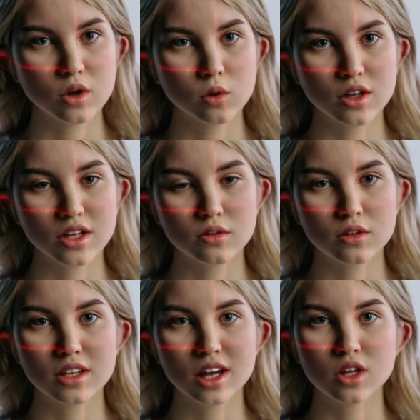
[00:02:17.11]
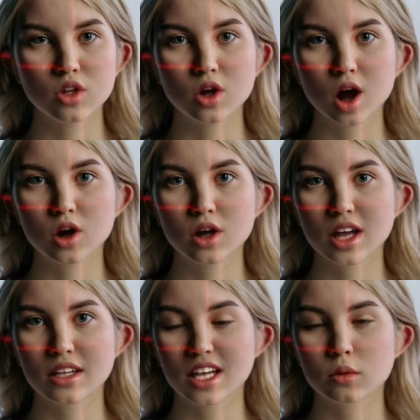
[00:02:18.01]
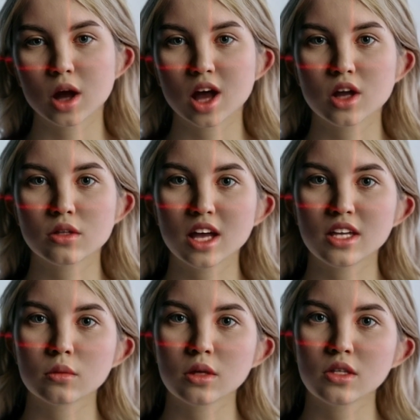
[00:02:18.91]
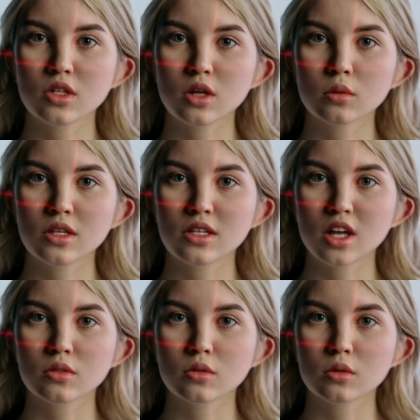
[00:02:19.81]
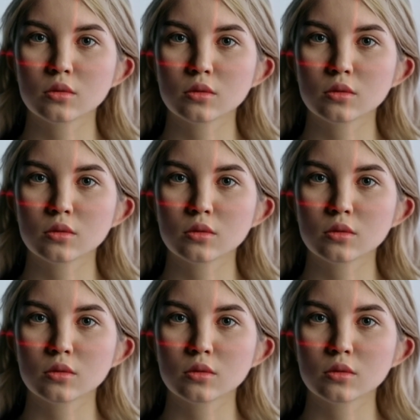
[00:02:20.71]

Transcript: the received signature R and S pair, and the message M itself.